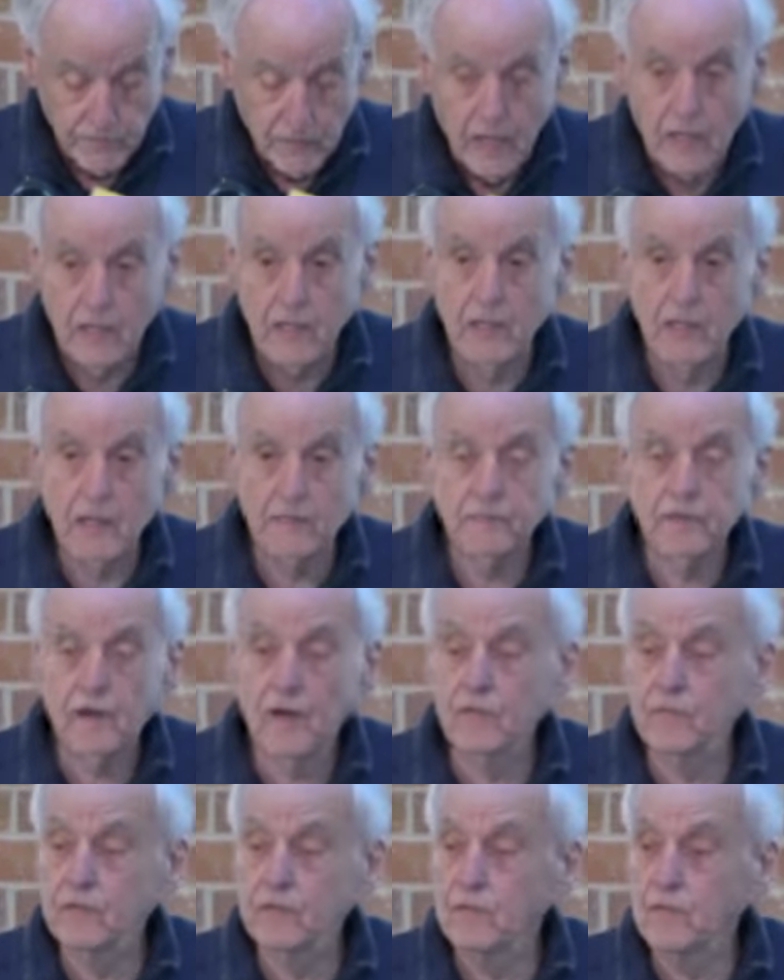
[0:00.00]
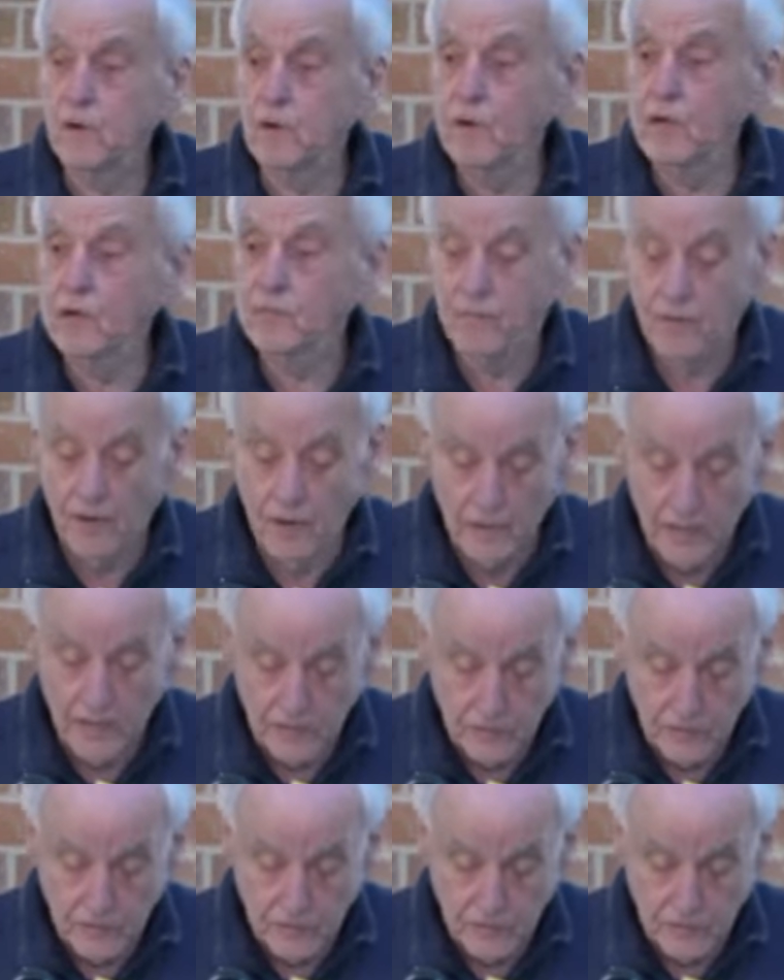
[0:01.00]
Any left over in the morning, burn it.